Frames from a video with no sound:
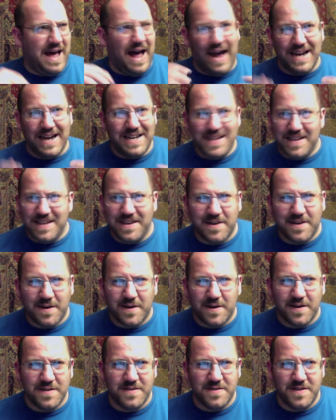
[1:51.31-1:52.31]
id
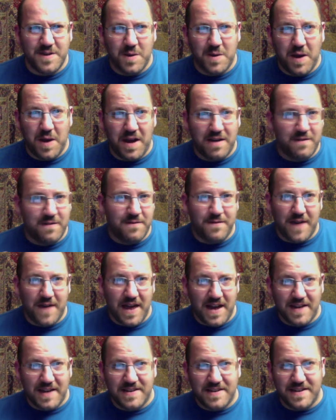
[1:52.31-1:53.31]
cards that you had to
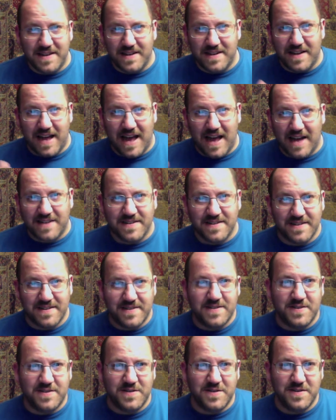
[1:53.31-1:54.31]
fake to get access
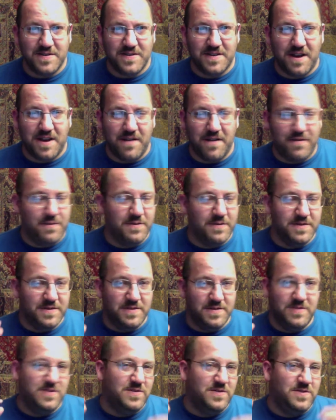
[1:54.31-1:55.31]
to certain stuff it was